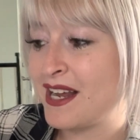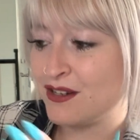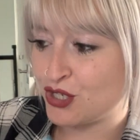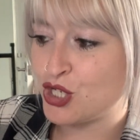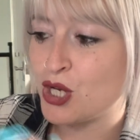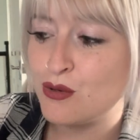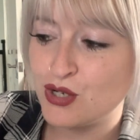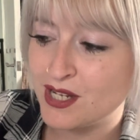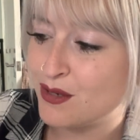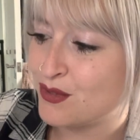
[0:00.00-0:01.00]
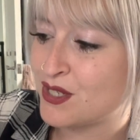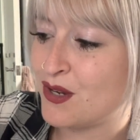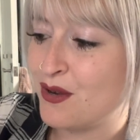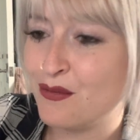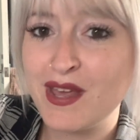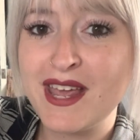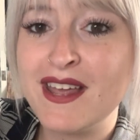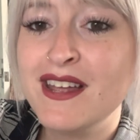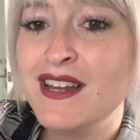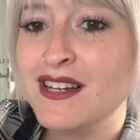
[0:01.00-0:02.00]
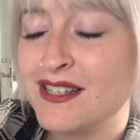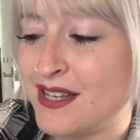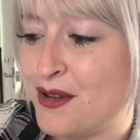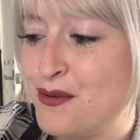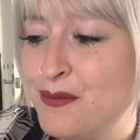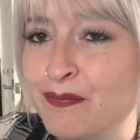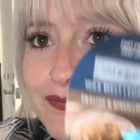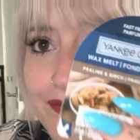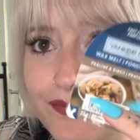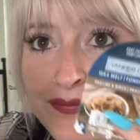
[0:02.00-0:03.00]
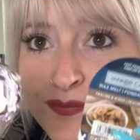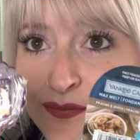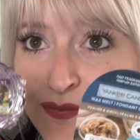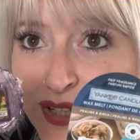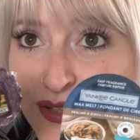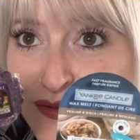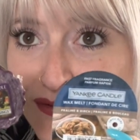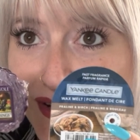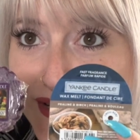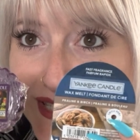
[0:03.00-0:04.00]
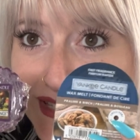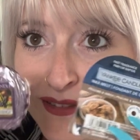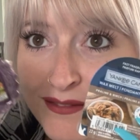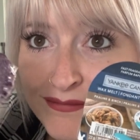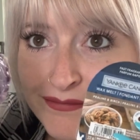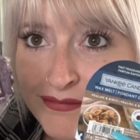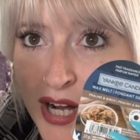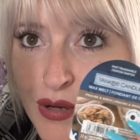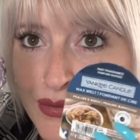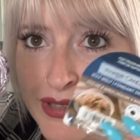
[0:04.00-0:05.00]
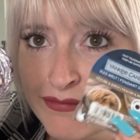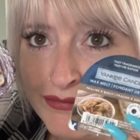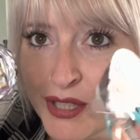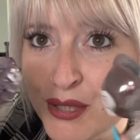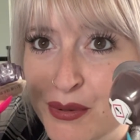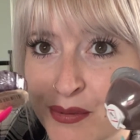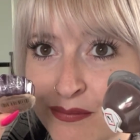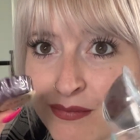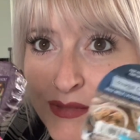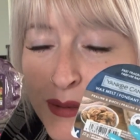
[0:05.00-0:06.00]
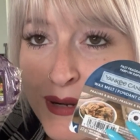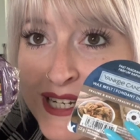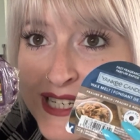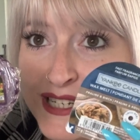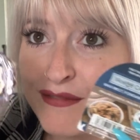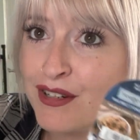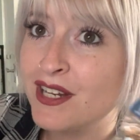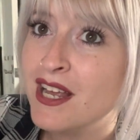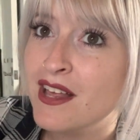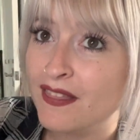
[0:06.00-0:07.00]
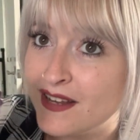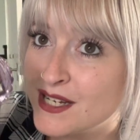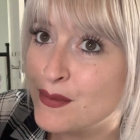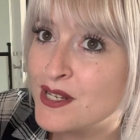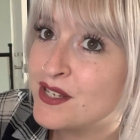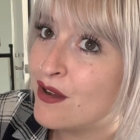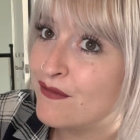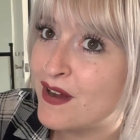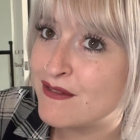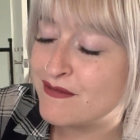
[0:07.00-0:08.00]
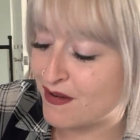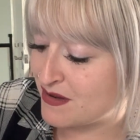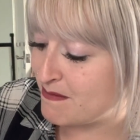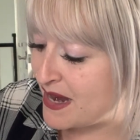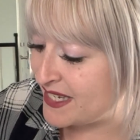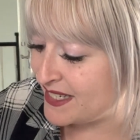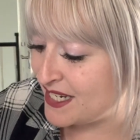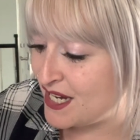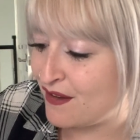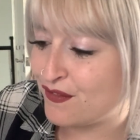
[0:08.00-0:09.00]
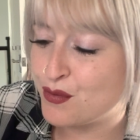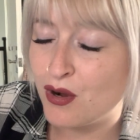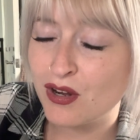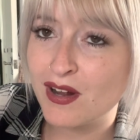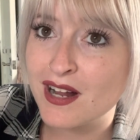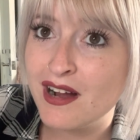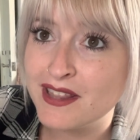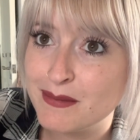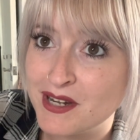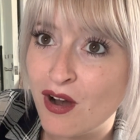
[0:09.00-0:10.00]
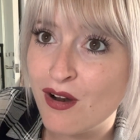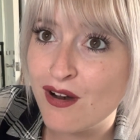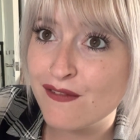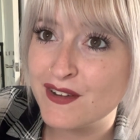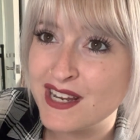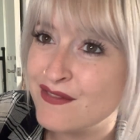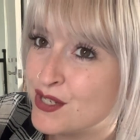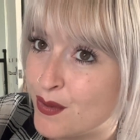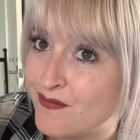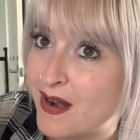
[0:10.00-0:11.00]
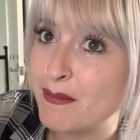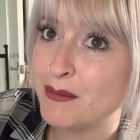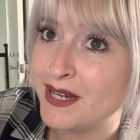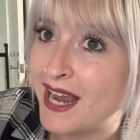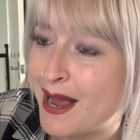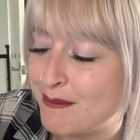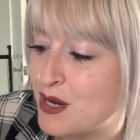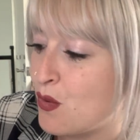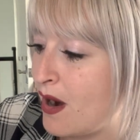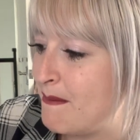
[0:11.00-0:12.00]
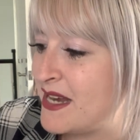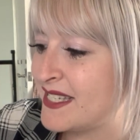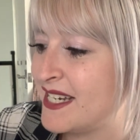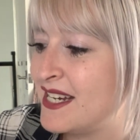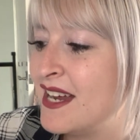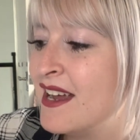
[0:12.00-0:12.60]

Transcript: And I just showed you the old style there. So new versus old, new, completely different. These ones are very, very messy if you are like cutting them in half, and even to unwrap them it can be quite messy.